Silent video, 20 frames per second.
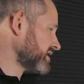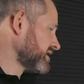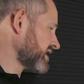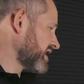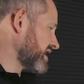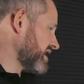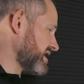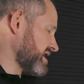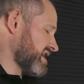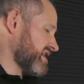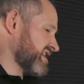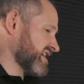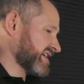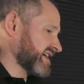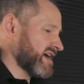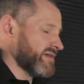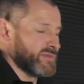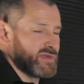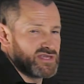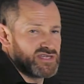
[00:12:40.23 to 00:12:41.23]
And
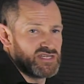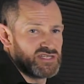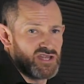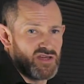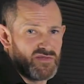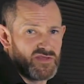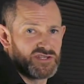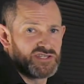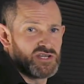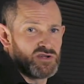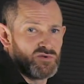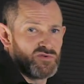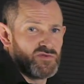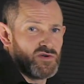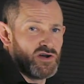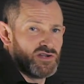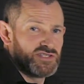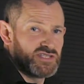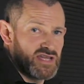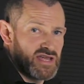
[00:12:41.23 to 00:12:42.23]
again, this is on the
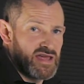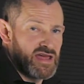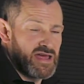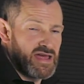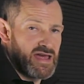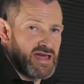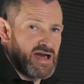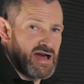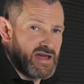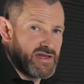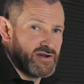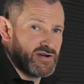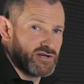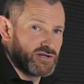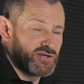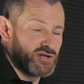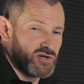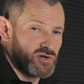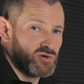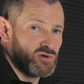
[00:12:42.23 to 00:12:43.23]
240
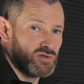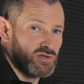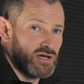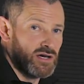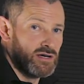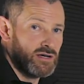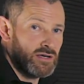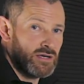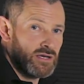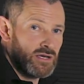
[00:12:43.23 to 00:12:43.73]
AIO cooler.